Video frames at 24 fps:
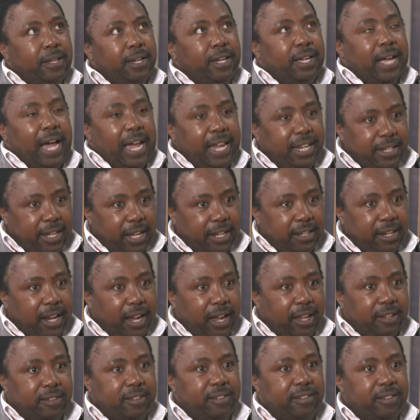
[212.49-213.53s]
guided
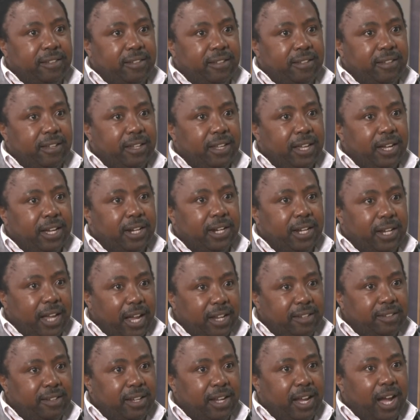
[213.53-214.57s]
us
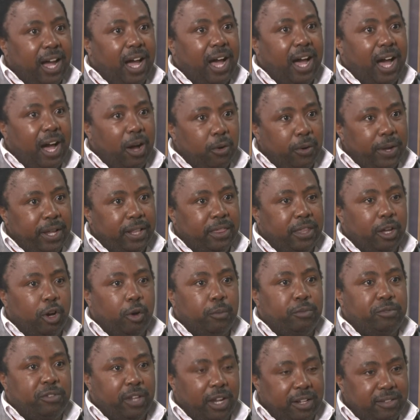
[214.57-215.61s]
regarding how and the
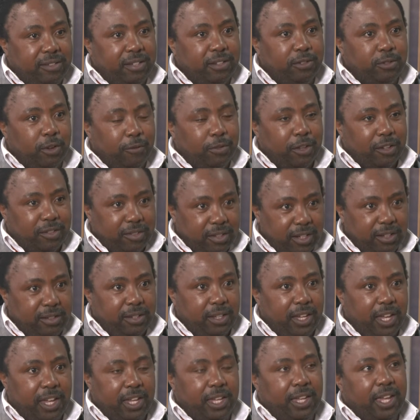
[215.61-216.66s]
objectives of the
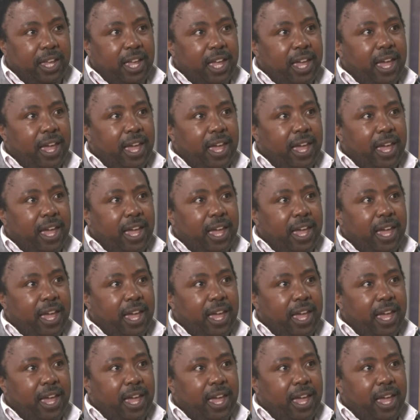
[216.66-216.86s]
CDA.